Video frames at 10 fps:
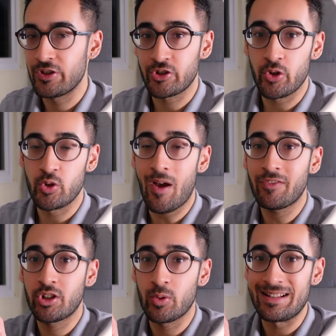So you have
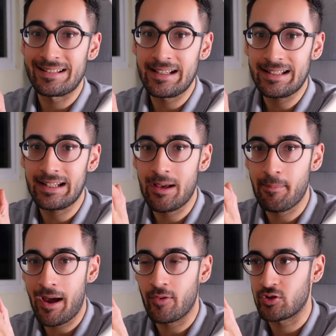to do a certain
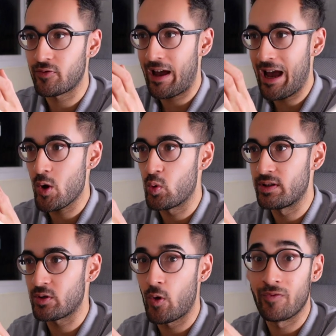amount of
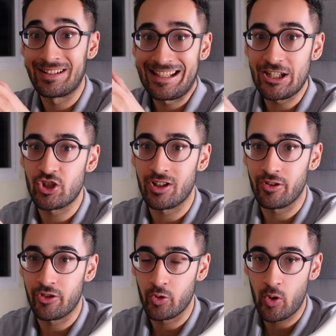hours of teaching
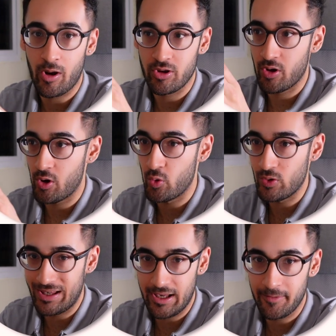throughout your whole
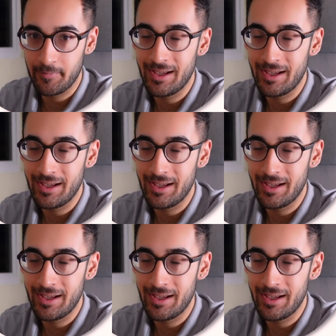year.